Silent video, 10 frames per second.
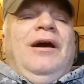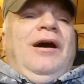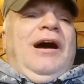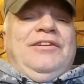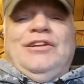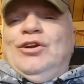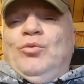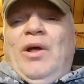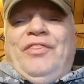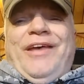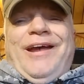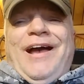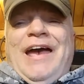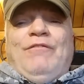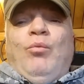I did learn one thing.
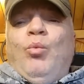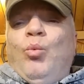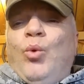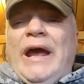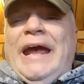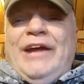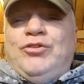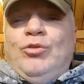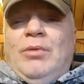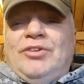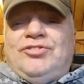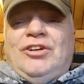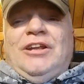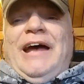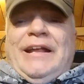I have way too much
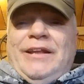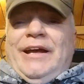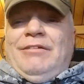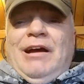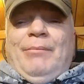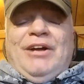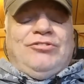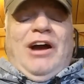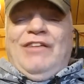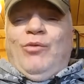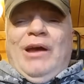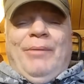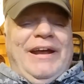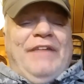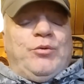clad laying around my driveway. I
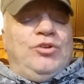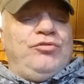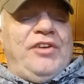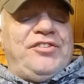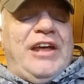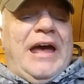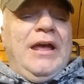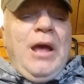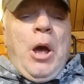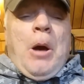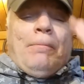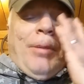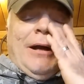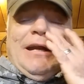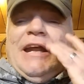might have to address that.
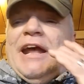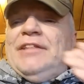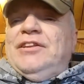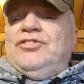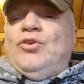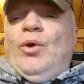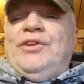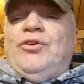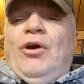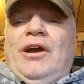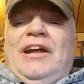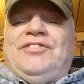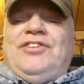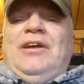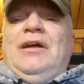But it hit these coin
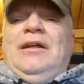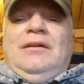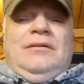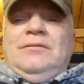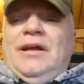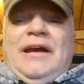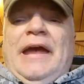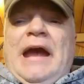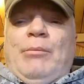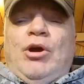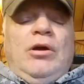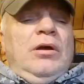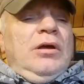targets like a hammer.